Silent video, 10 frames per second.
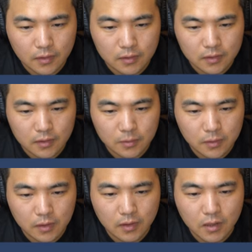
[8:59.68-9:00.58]
Is it gonna
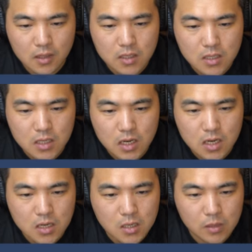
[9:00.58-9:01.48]
work?
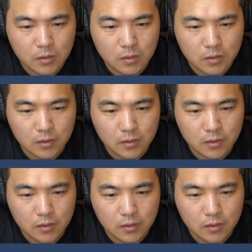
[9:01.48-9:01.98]
No.